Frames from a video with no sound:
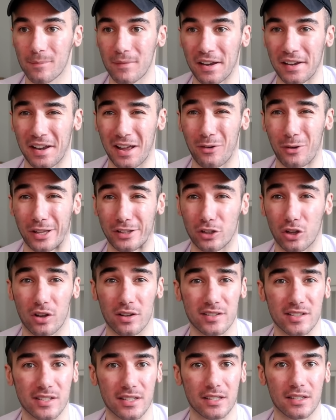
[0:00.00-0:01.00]
And now I
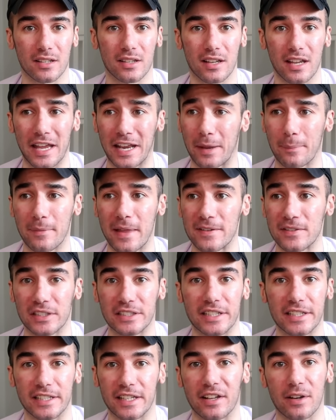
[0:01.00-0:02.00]
lost it, and I'm never
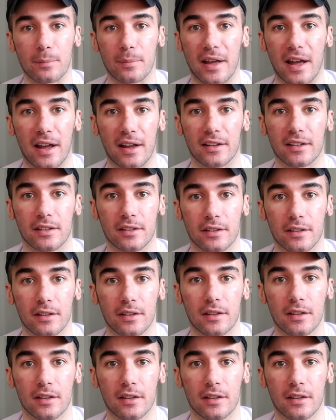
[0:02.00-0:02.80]
gonna get it back.